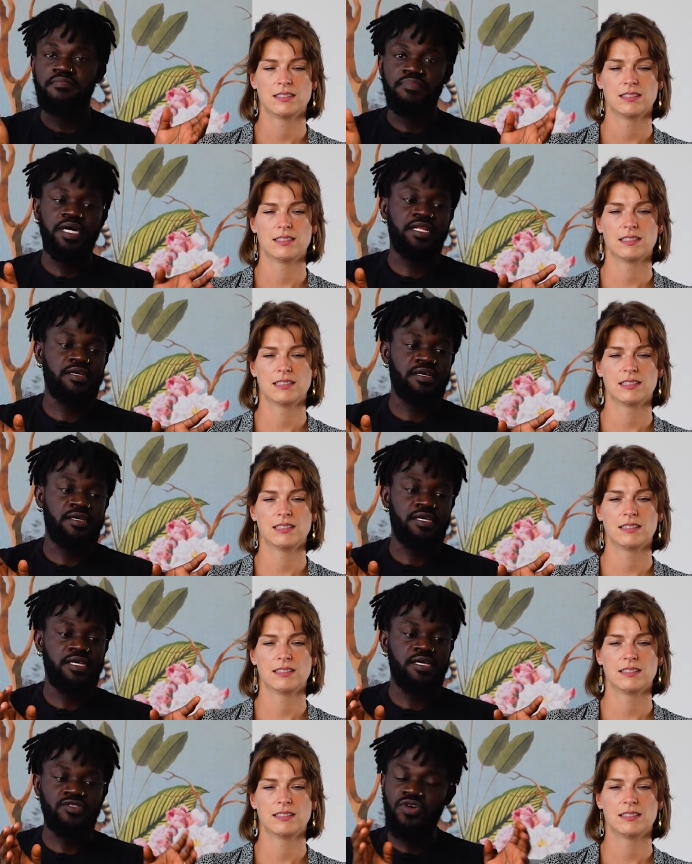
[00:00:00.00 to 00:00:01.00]
Speaker 1: But
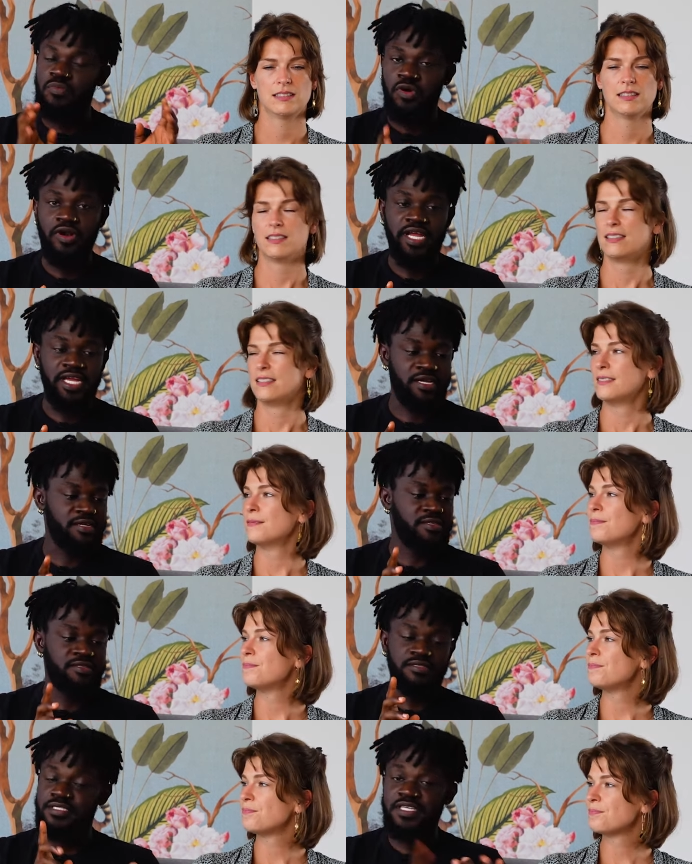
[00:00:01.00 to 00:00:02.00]
it's not boring.
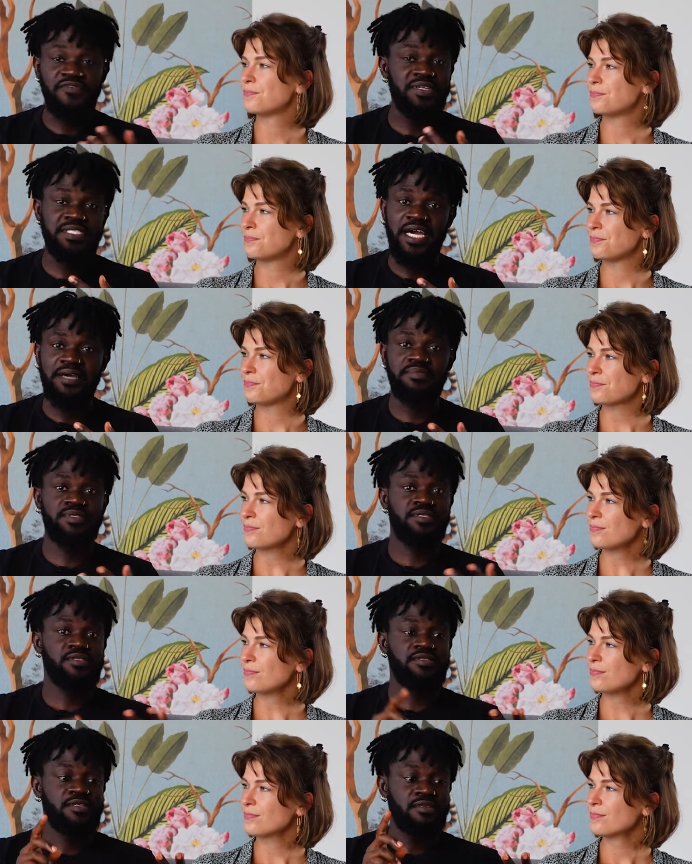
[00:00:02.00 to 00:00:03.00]
Different
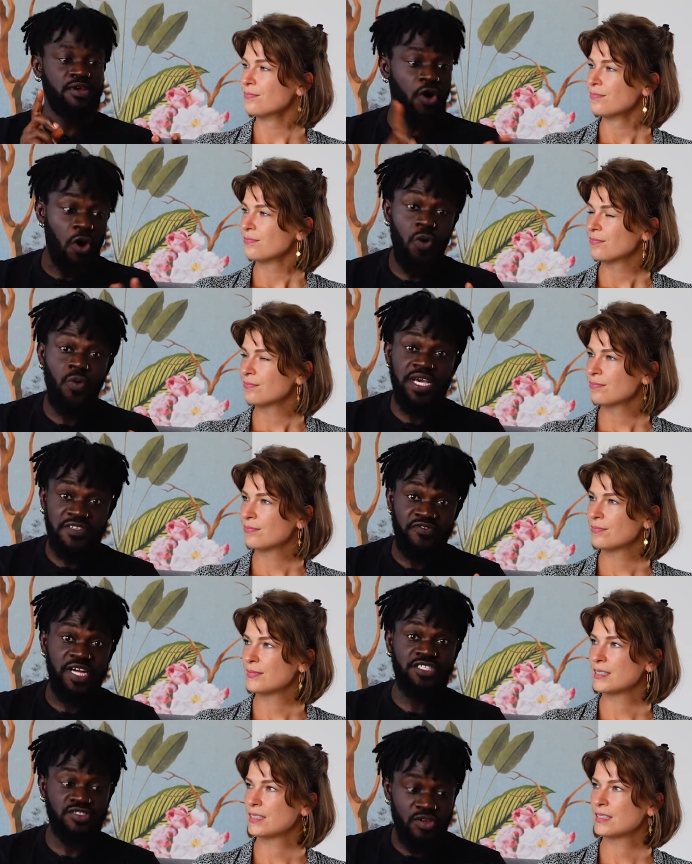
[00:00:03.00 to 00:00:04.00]
types always
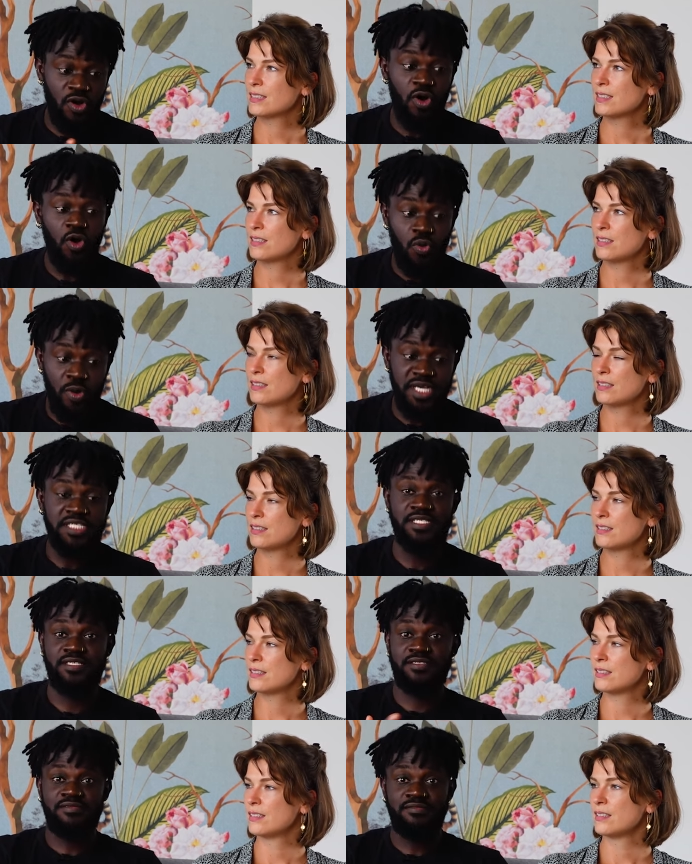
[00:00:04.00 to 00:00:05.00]
fresh,
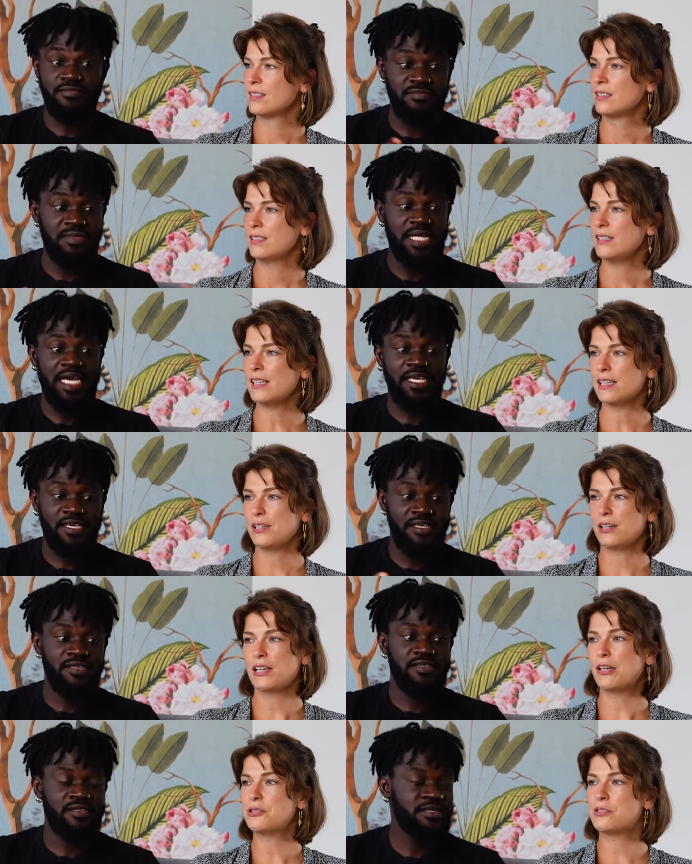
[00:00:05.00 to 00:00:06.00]
always like. Yeah,
Speaker 2: you
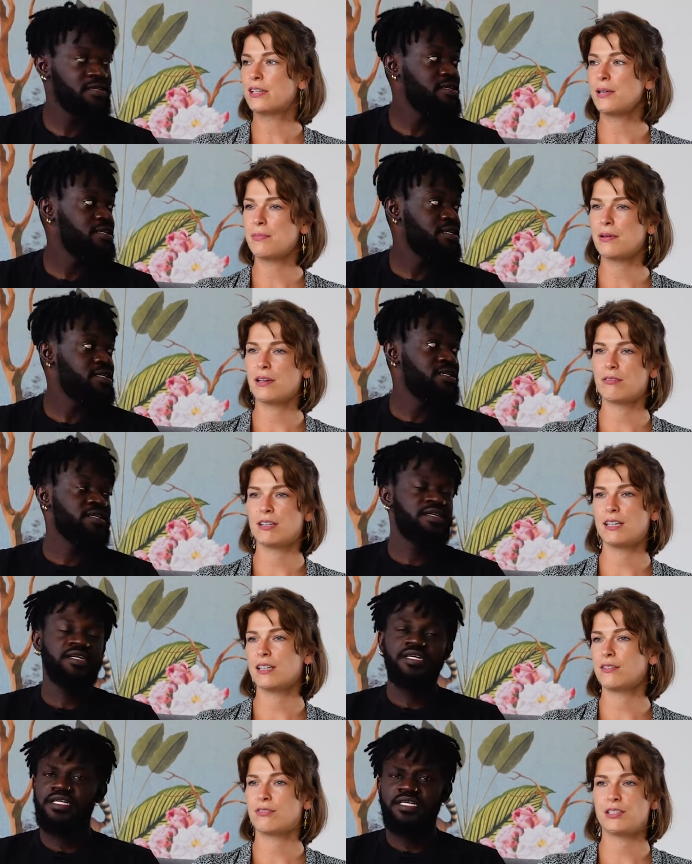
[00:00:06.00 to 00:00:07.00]
can go to any bakery
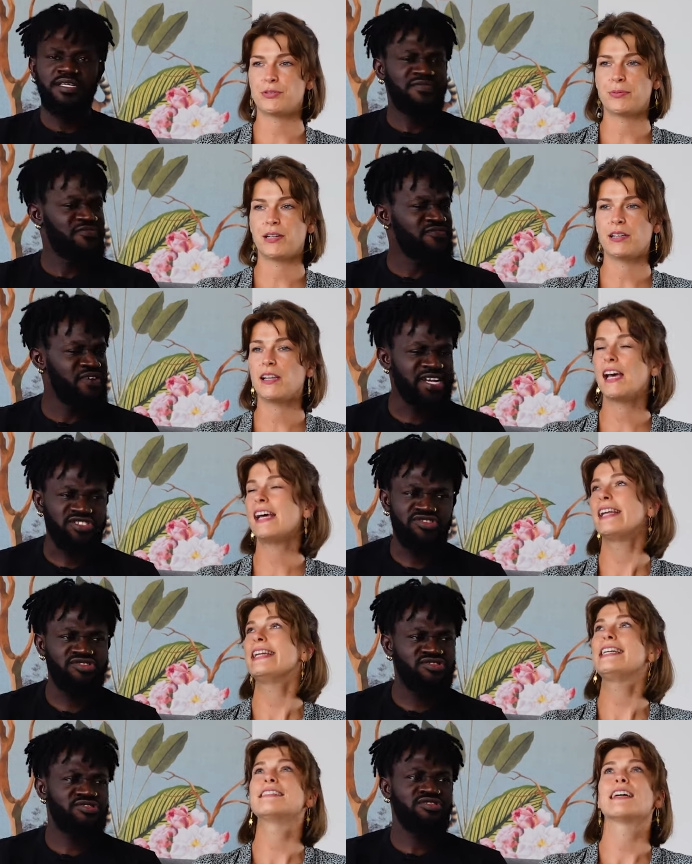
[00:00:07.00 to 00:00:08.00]
and get fresh bread fresh.
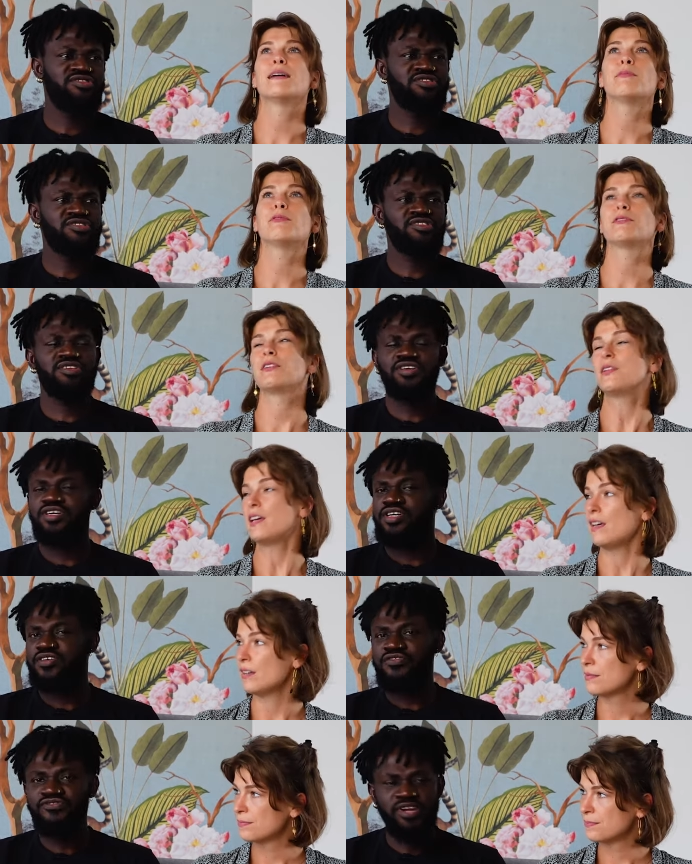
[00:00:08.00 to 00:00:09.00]
any time of the
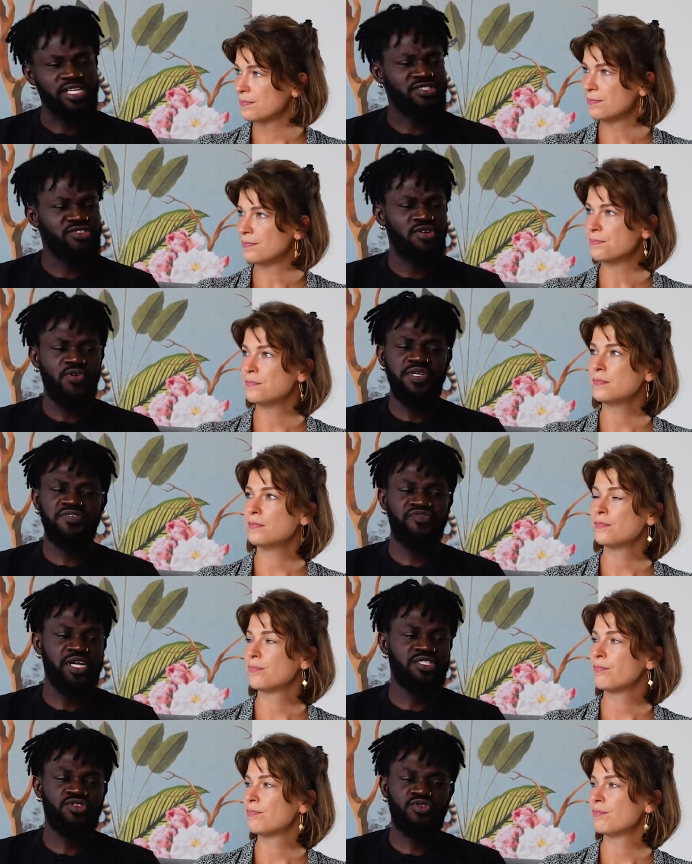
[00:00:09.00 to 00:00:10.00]
day.
Speaker 1: Fresh, always
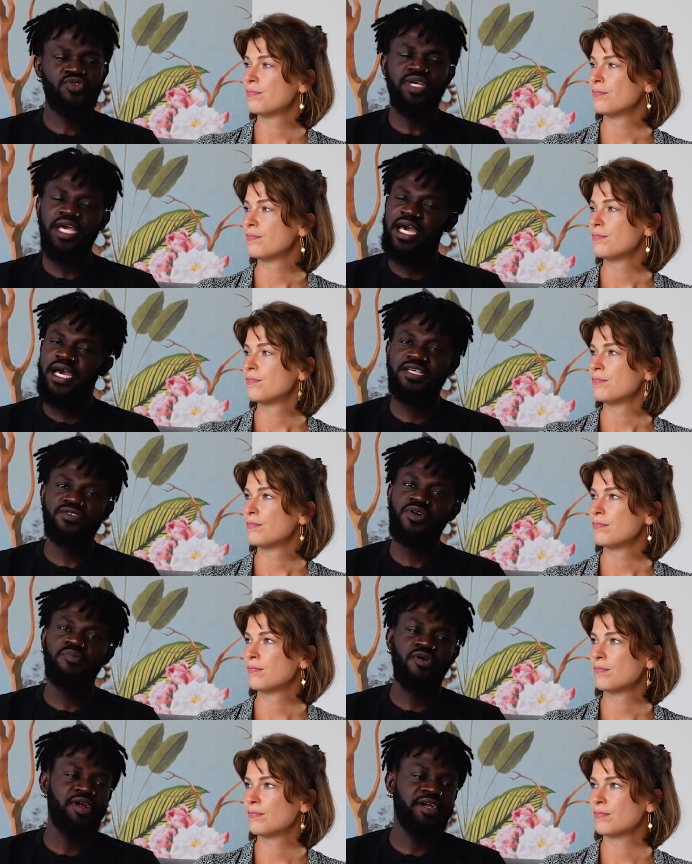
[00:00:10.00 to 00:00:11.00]
fresh. So yeah, it's
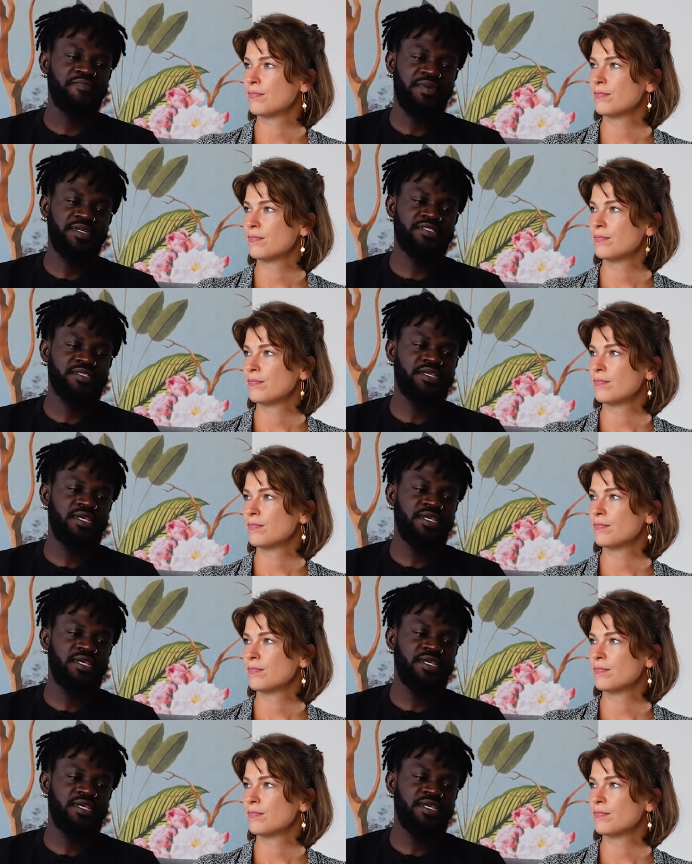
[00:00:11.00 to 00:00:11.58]
not boring, but.